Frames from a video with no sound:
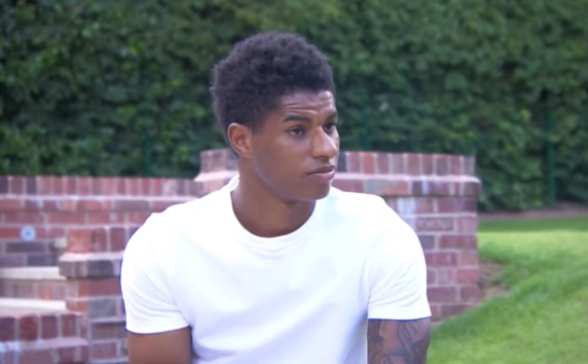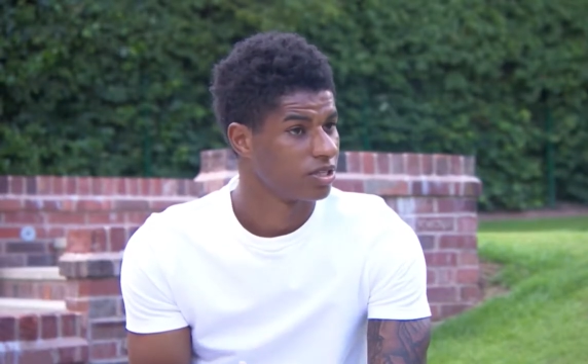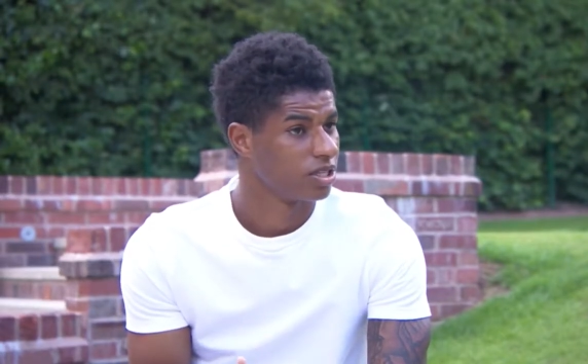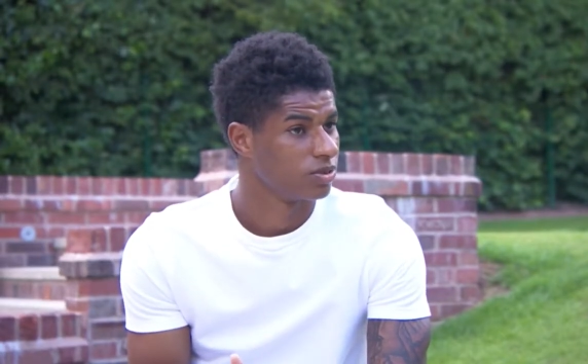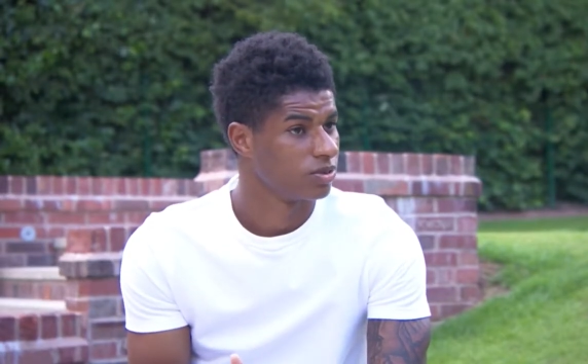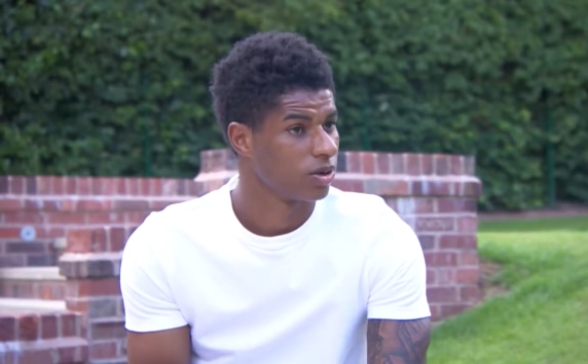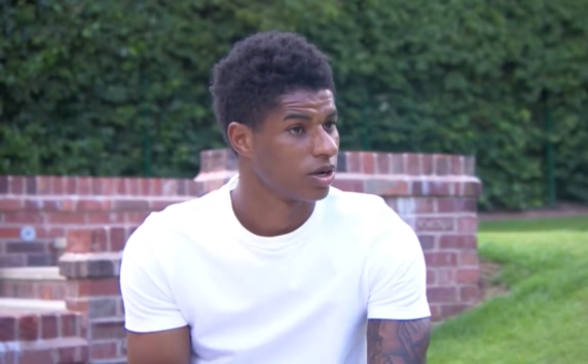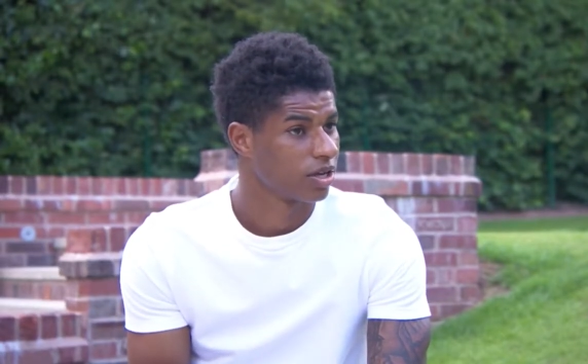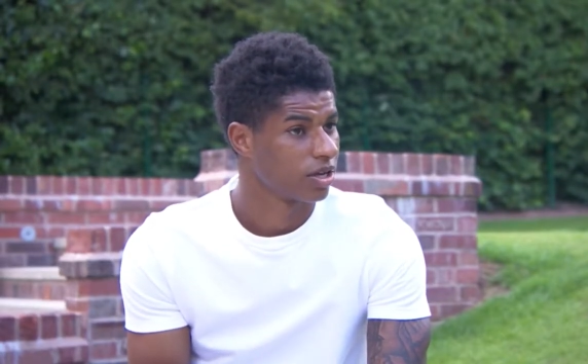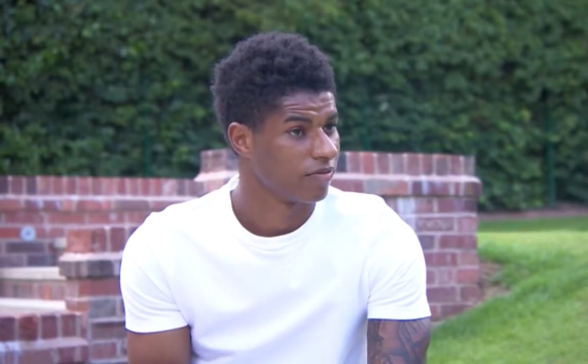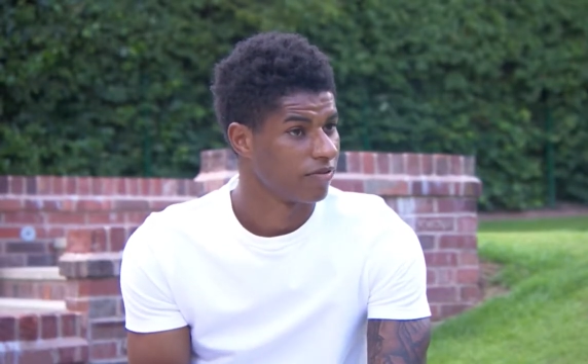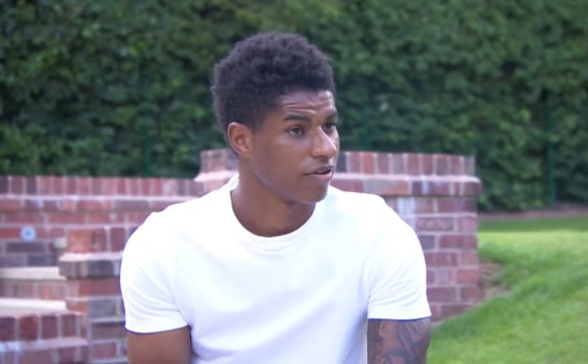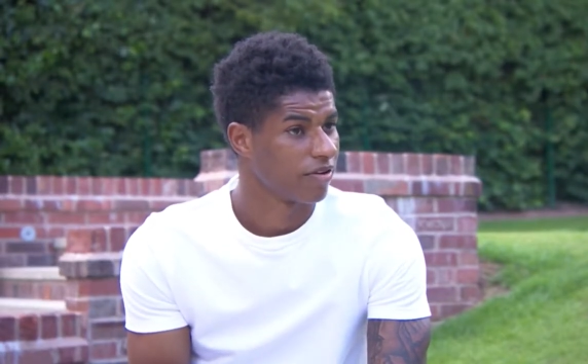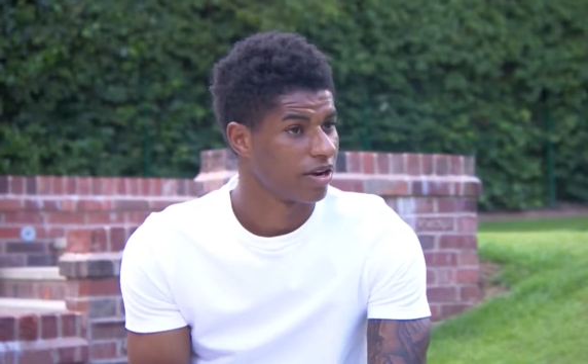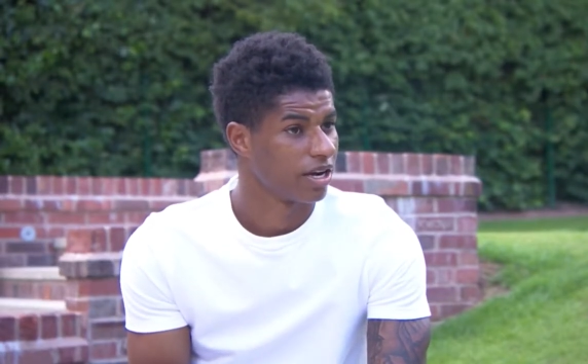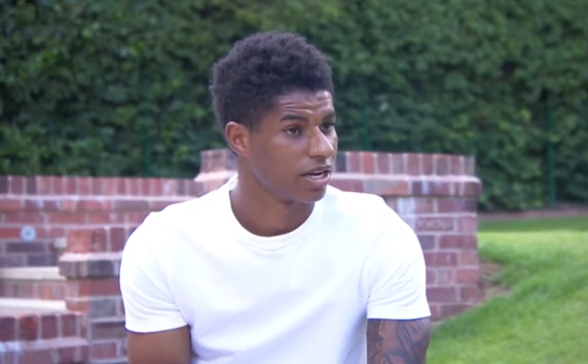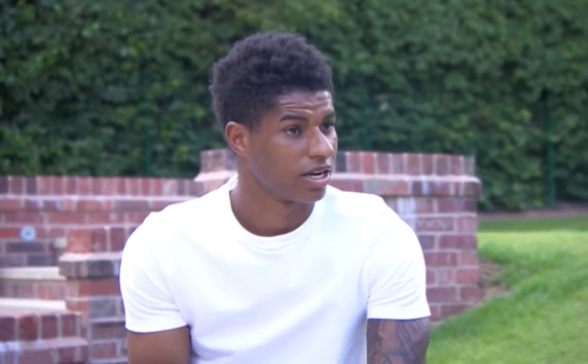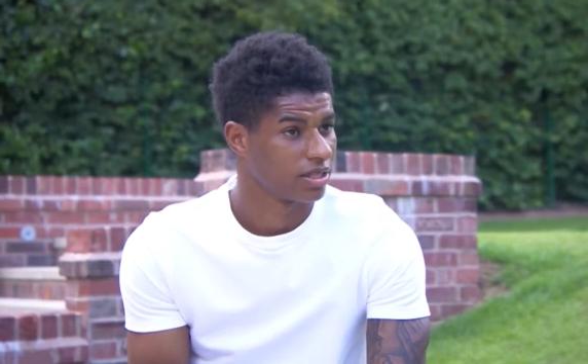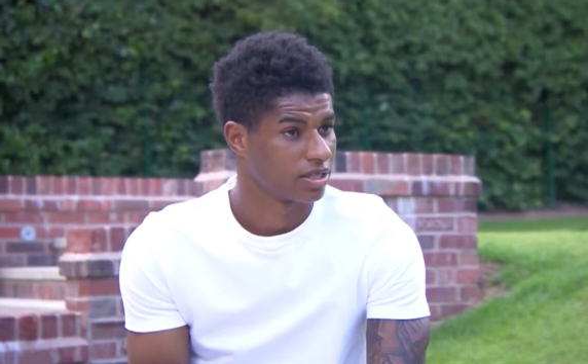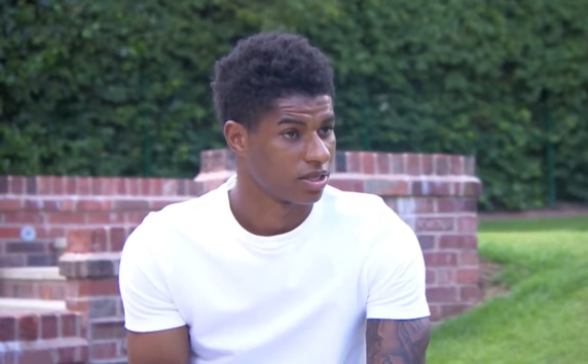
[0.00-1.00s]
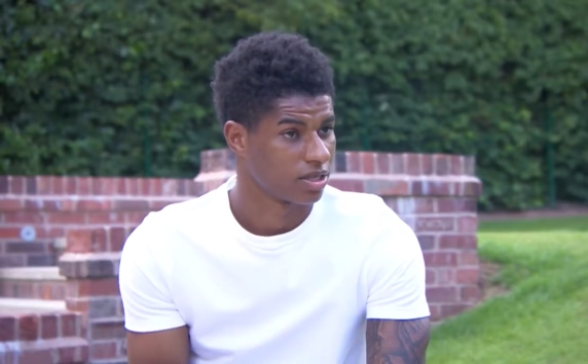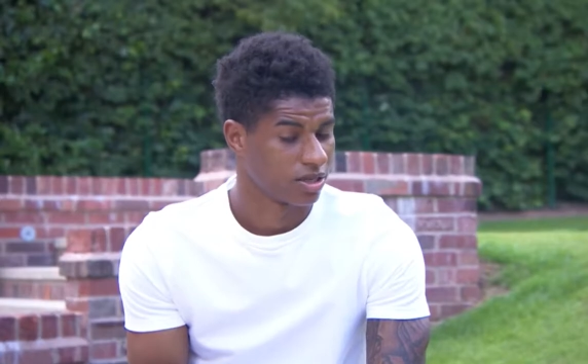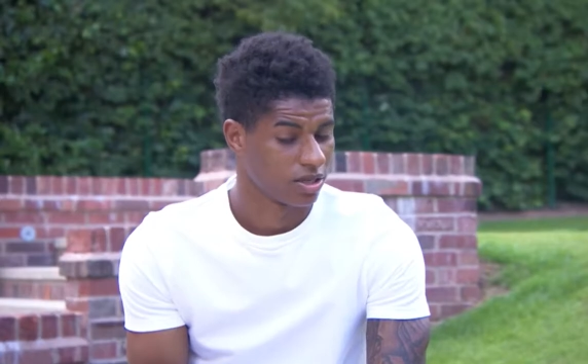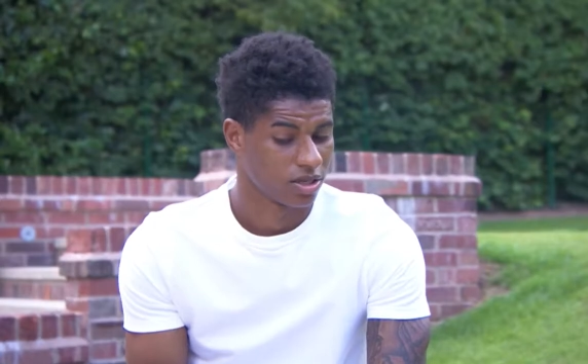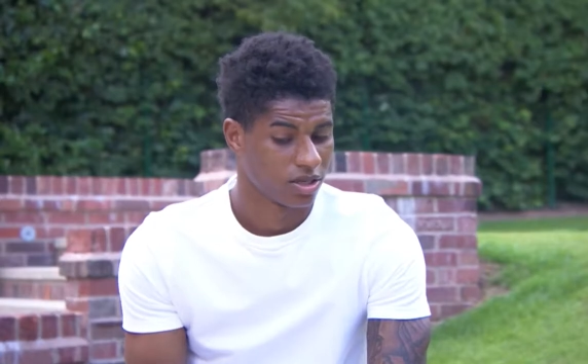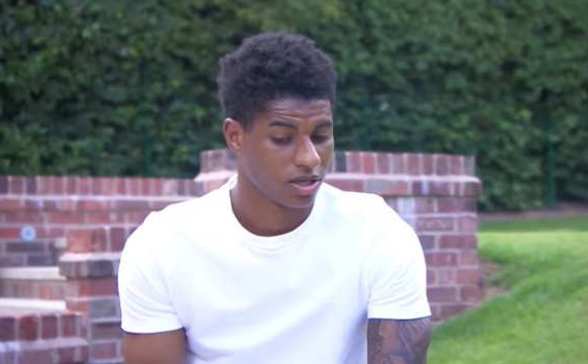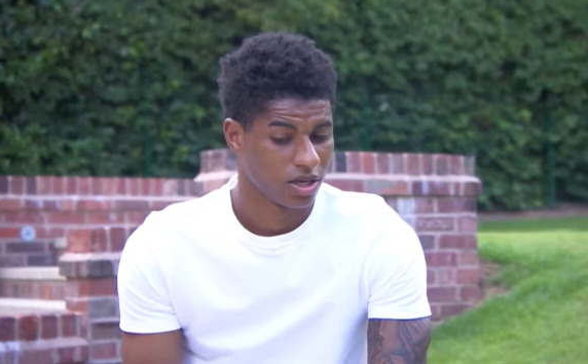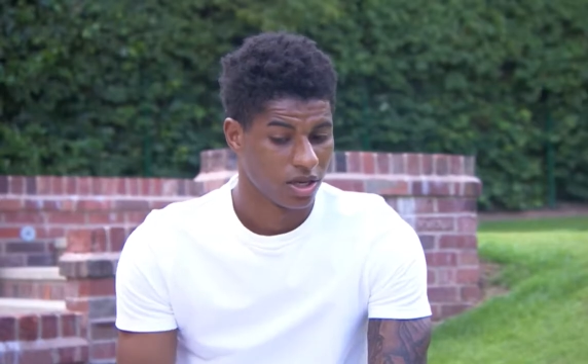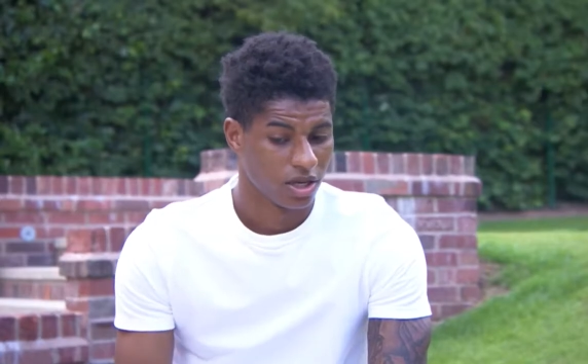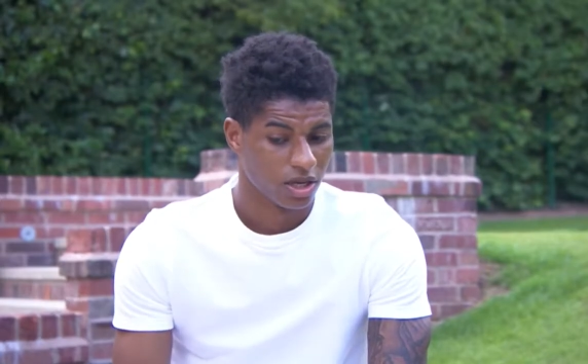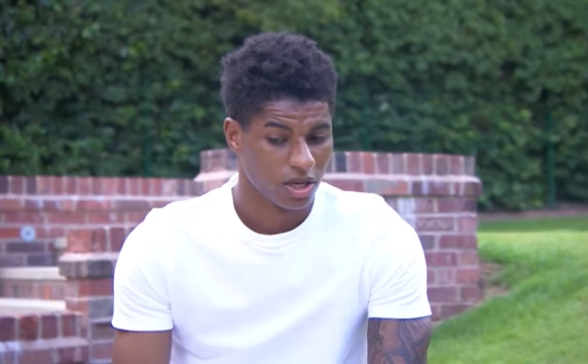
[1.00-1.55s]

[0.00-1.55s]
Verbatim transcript: she's working very hard to,